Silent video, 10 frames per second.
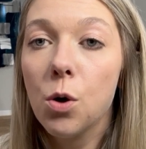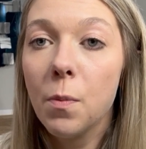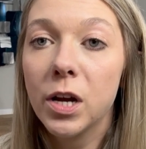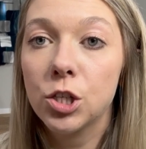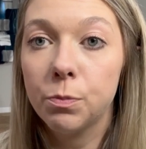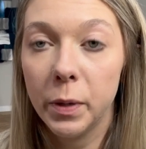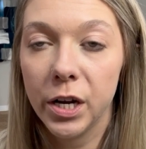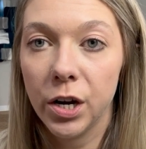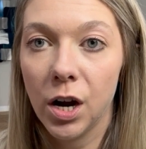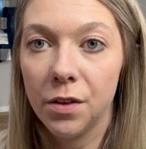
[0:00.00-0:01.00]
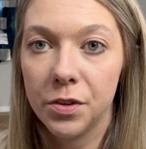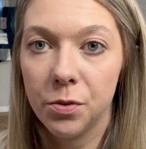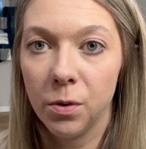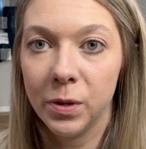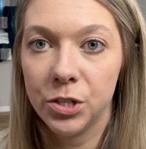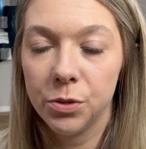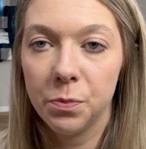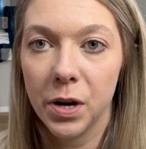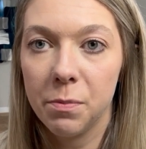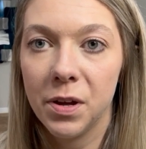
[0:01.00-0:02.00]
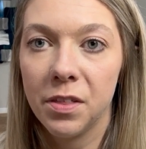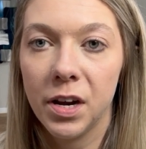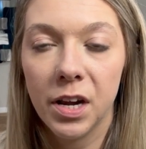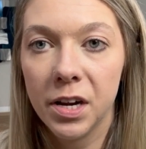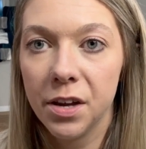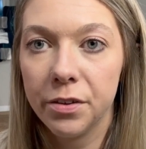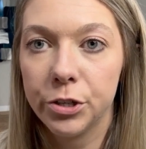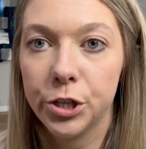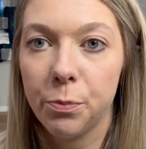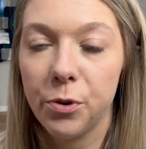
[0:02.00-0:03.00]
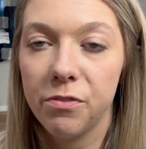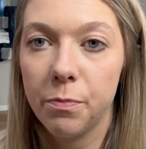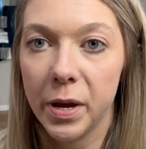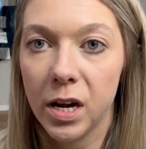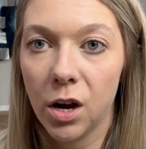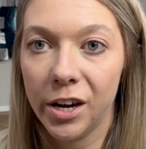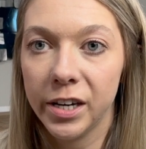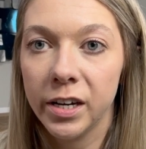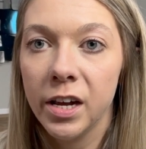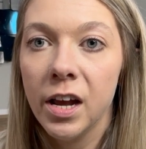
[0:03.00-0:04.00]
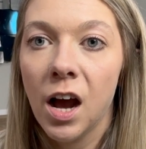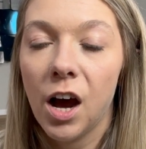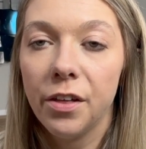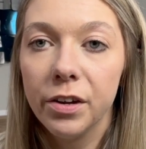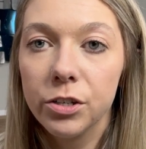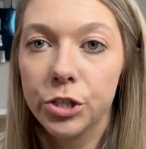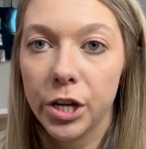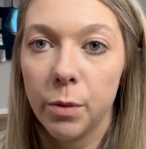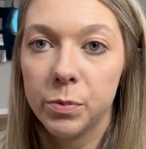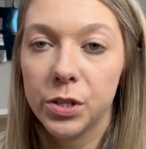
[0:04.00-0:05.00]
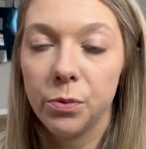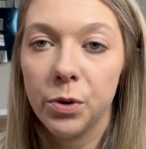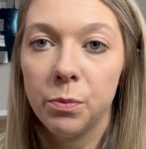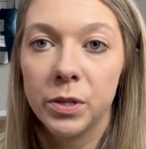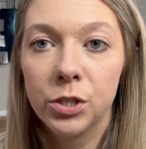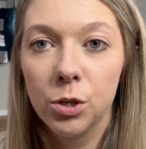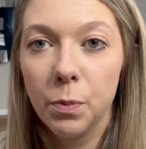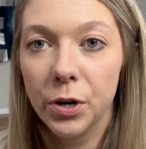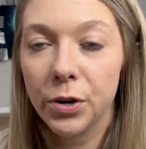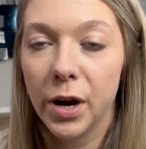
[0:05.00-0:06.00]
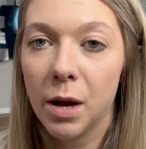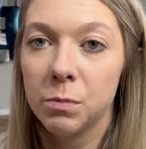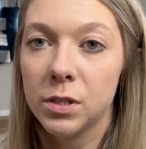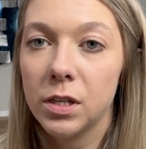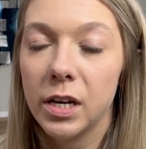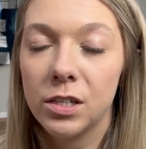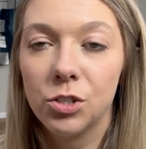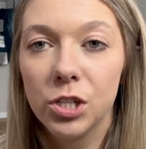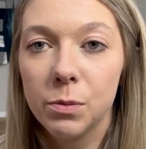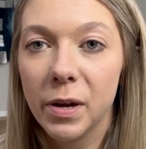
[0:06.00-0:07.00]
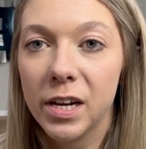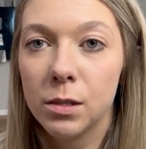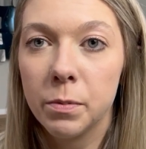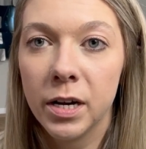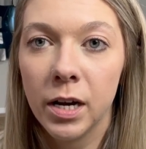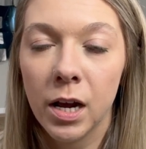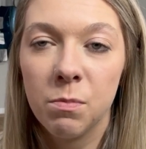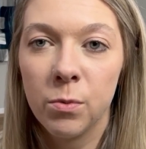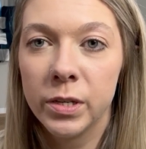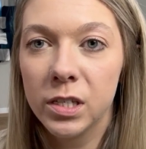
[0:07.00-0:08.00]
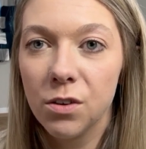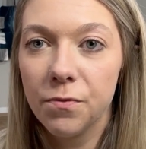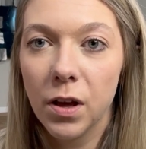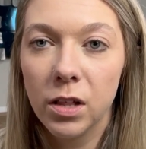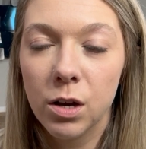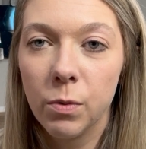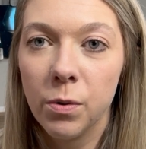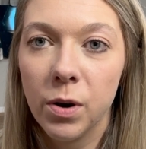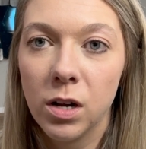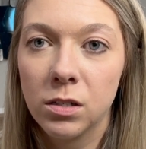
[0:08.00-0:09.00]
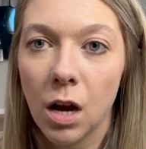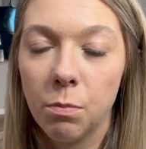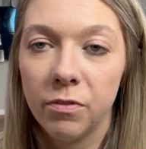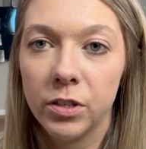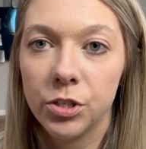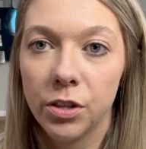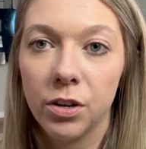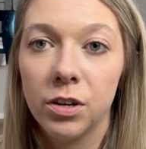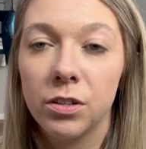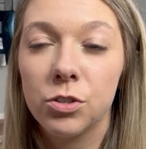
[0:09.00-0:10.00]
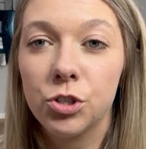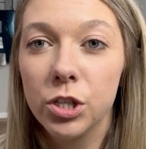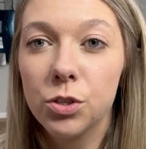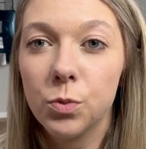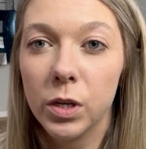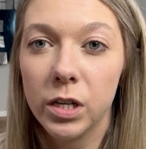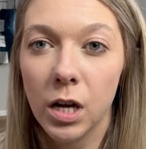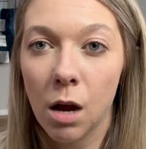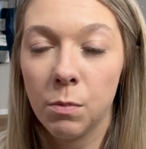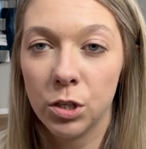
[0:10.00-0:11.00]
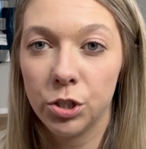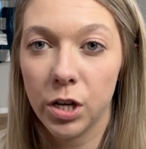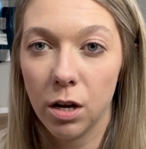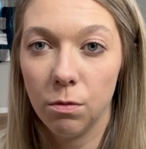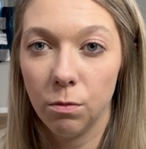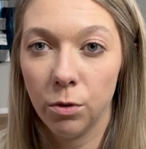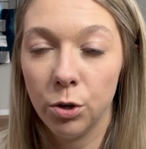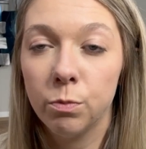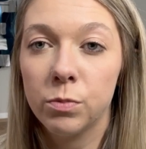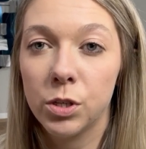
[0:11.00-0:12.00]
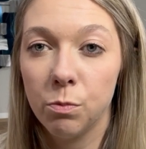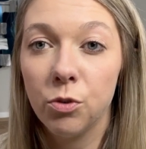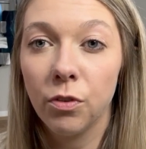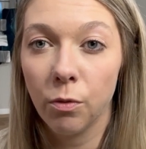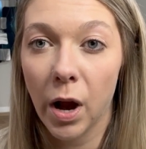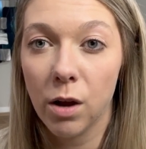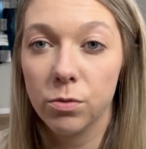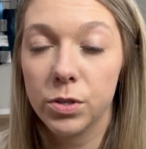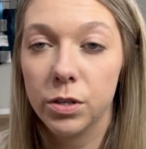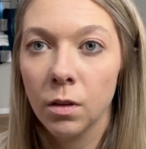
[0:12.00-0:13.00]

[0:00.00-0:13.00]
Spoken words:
much bigger on the Norwegian Prima than any other ship we've been on. Other ships, the room is super cramped. It's just my husband and I, but we still felt like we were on top of each other, and there's just really not much room to move around.